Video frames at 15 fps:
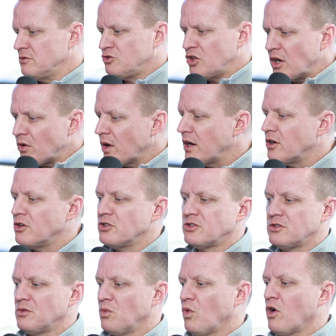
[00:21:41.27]

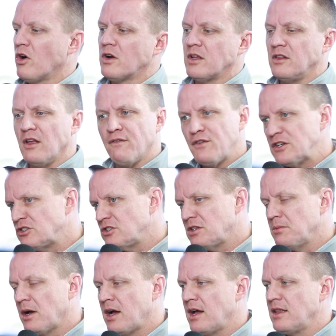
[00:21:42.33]
generators work and the efficiency
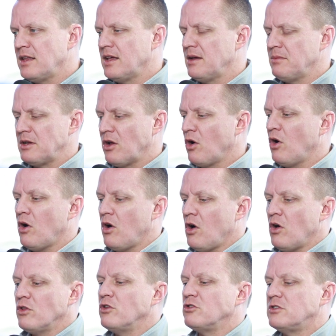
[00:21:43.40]
behind them and
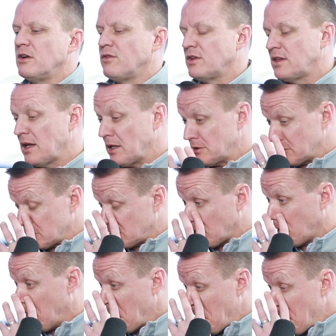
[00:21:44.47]
all those different things. And
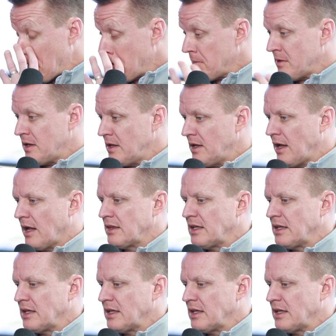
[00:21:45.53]
so I